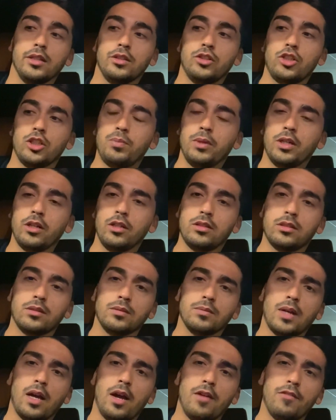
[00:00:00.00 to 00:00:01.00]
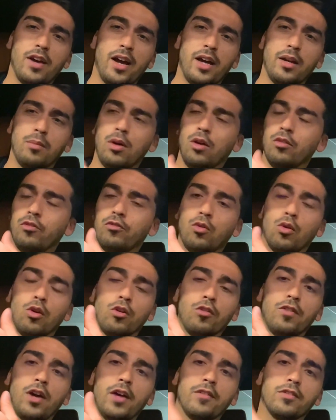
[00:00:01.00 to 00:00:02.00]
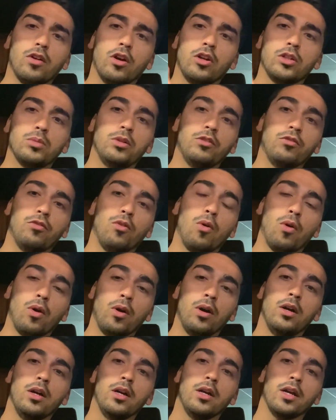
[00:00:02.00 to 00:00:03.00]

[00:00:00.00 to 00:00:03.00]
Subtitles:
Just because I've had about 4 or 5 cars before